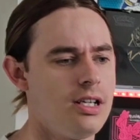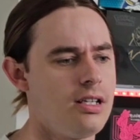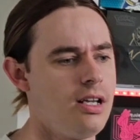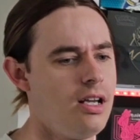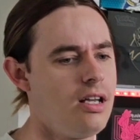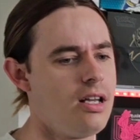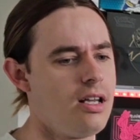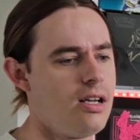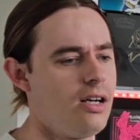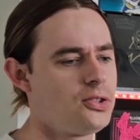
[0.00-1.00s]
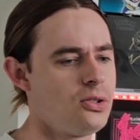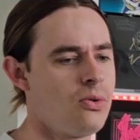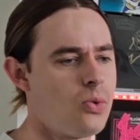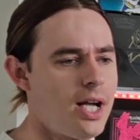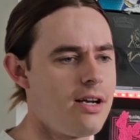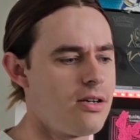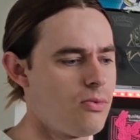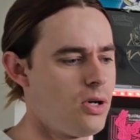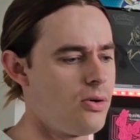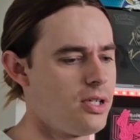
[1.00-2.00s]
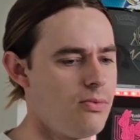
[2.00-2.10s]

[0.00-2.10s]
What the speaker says: And I've sort of waited a while to